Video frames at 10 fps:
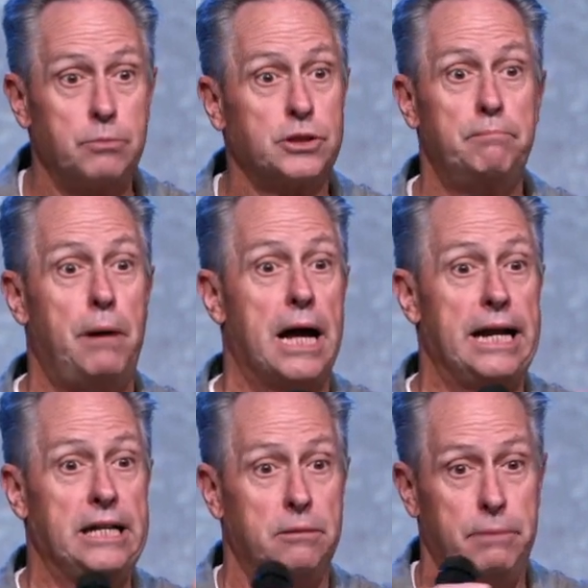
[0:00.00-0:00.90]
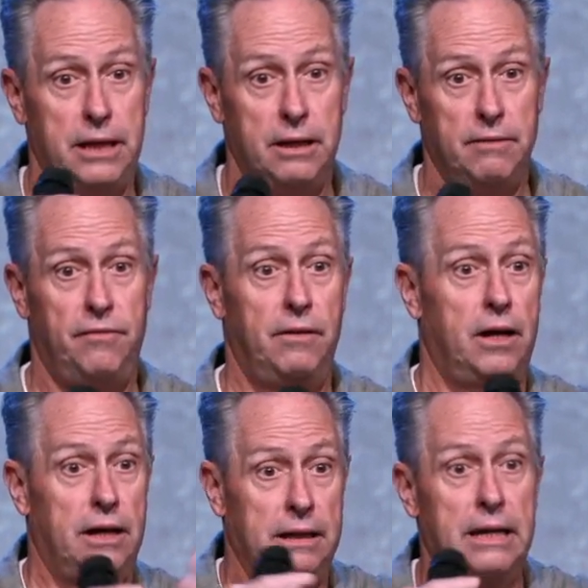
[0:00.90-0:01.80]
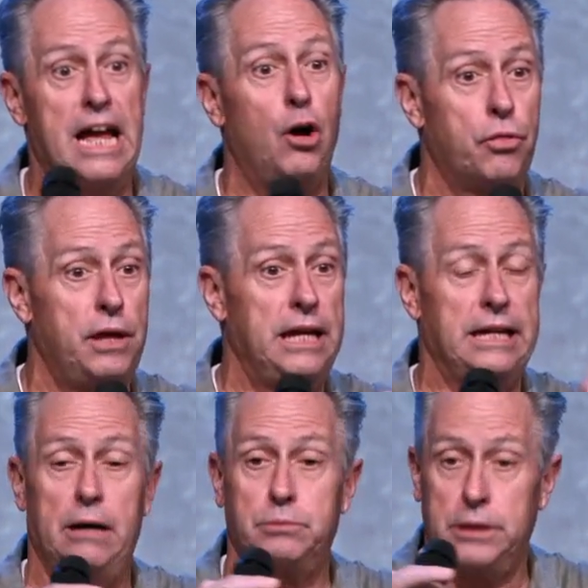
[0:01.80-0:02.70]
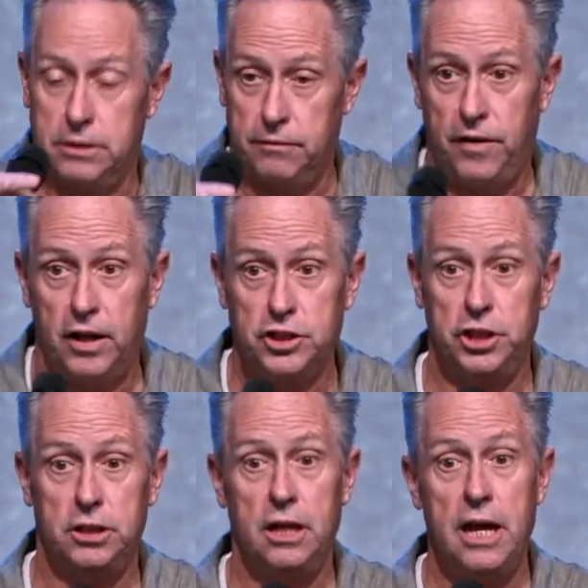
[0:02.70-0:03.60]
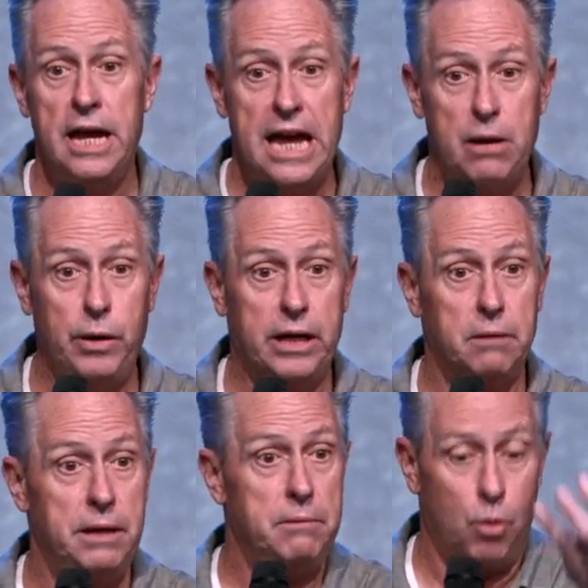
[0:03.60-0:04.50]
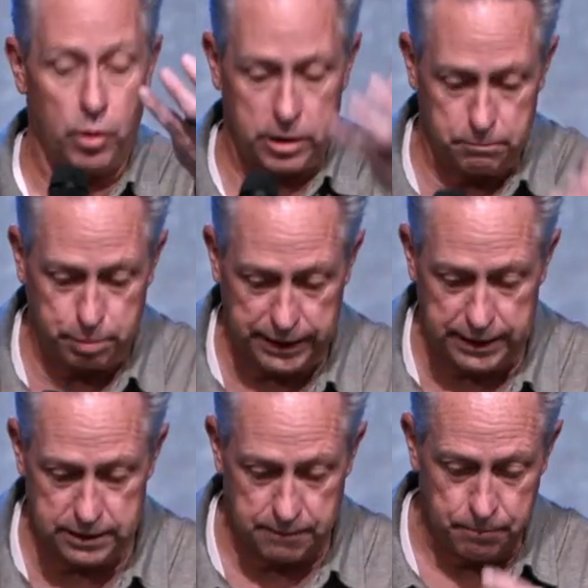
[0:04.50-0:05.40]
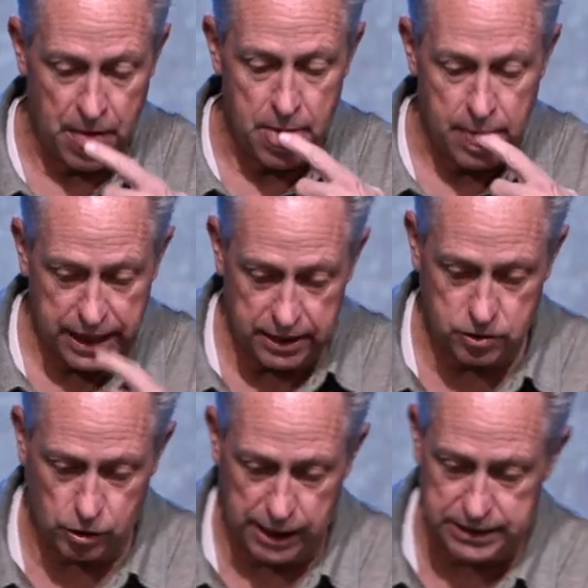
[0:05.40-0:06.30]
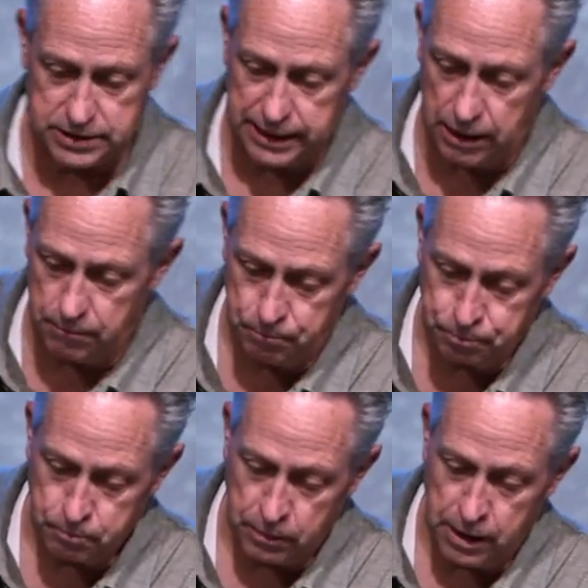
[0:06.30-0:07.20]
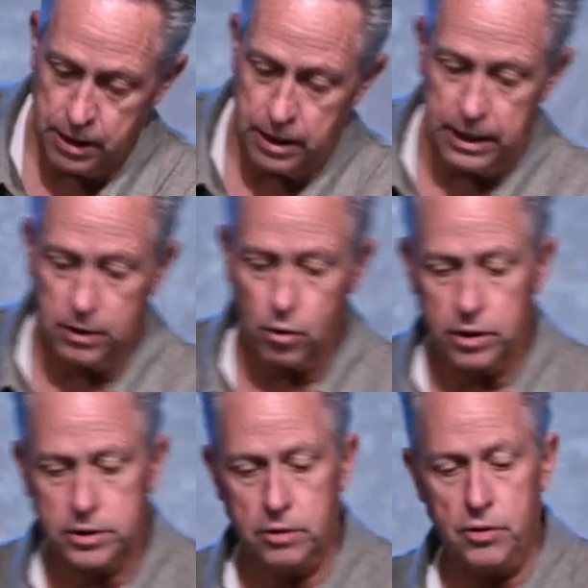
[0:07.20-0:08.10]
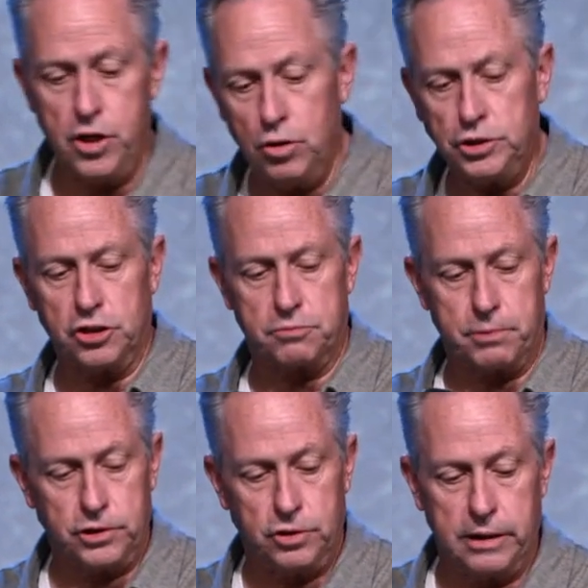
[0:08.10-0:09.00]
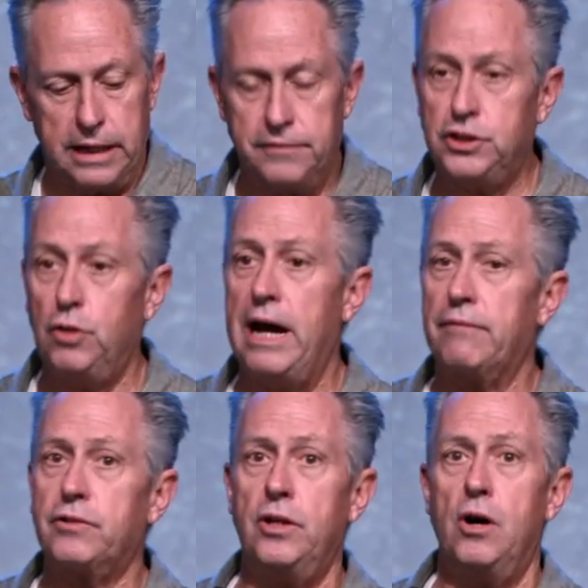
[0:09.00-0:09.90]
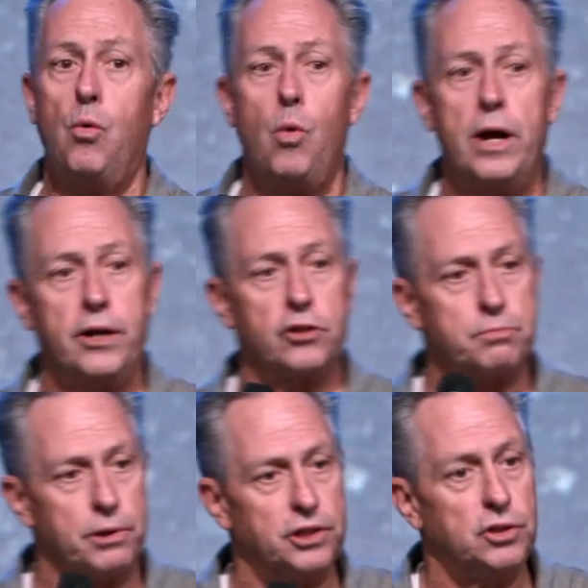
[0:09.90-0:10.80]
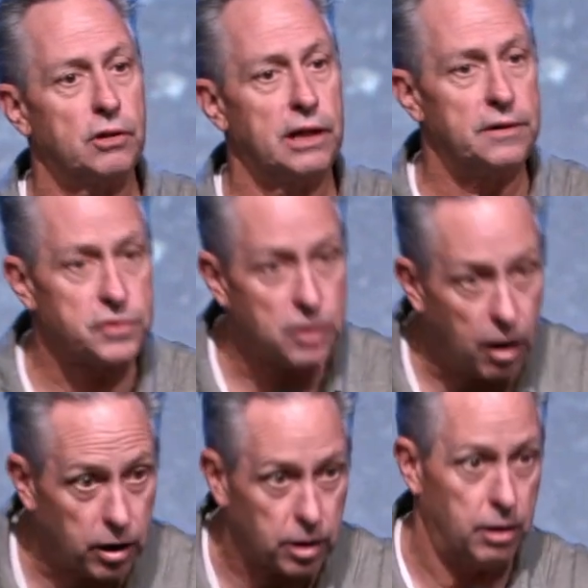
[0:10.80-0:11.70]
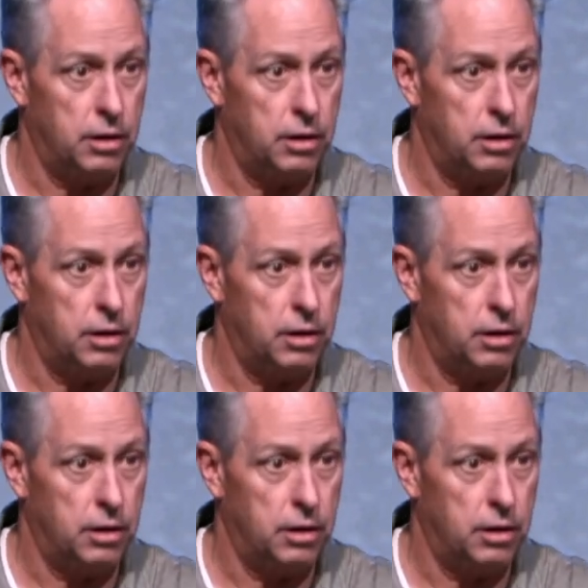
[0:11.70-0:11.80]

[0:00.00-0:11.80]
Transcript: the body to be uh, healthy. It helps it to function, and we can be more complete in Christ. Now, in order to use your spiritual gifts, you have to know what your spiritual gifts are.